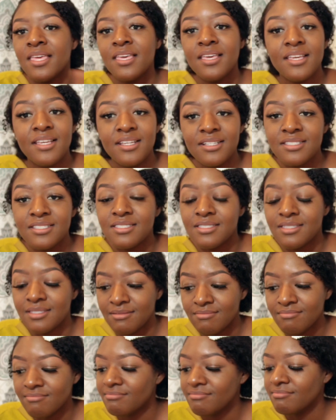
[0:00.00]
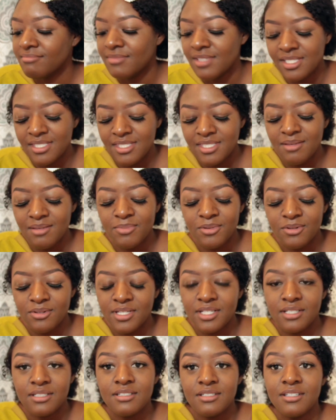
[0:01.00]
it's simple.
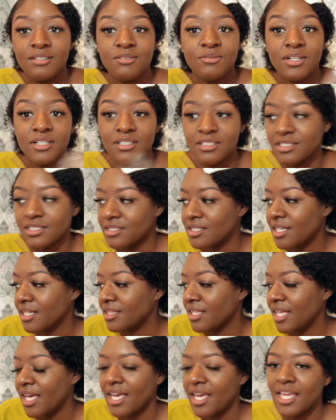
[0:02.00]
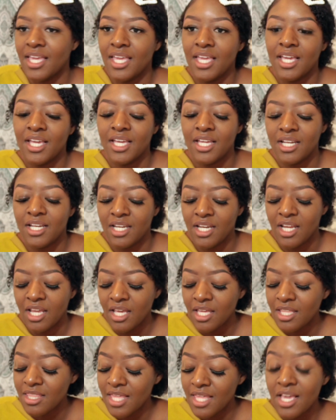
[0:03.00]
It works just like that, and
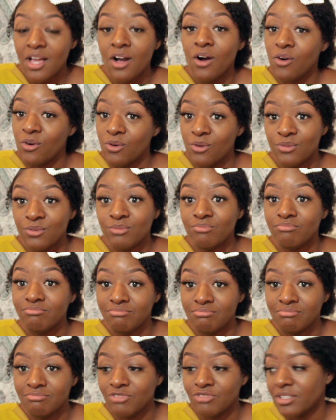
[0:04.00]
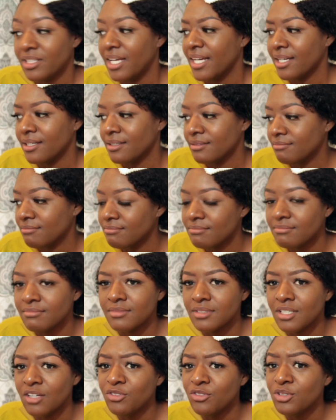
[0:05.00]
they hold for like
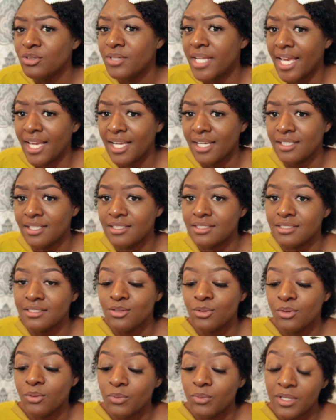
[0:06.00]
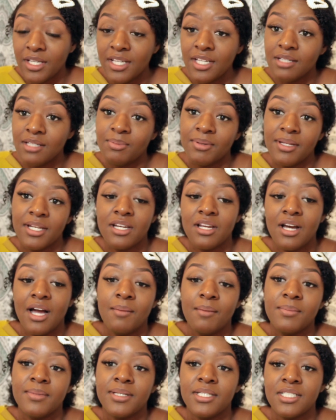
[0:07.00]
a few days to a week, depending on
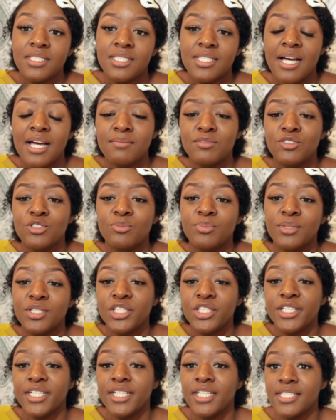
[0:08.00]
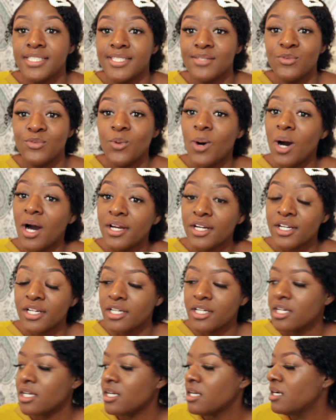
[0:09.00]
how many times you put your hands in
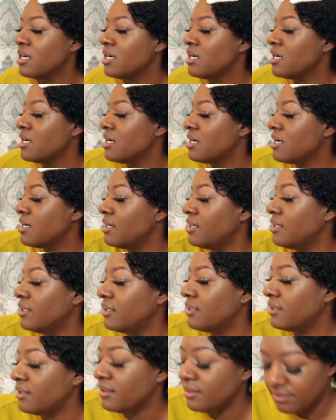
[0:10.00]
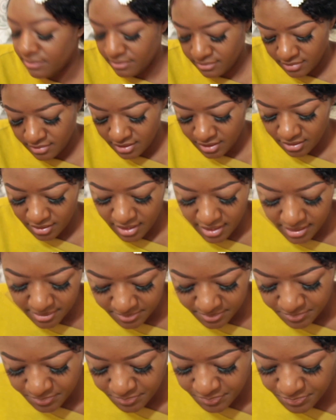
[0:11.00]
water. So yeah,
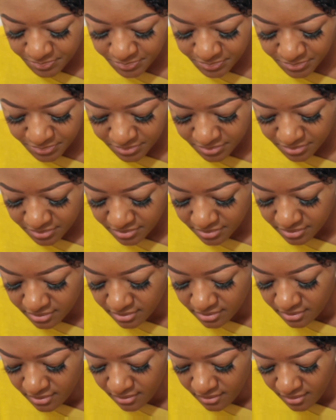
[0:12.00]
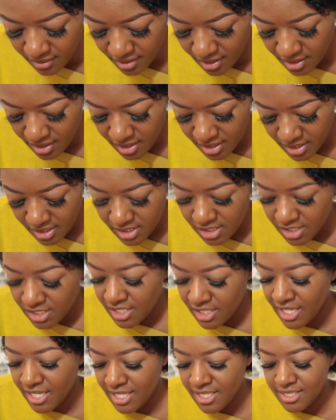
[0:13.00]

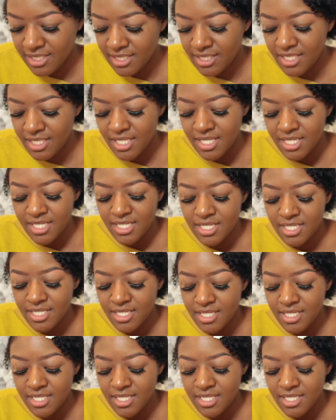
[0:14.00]
she has the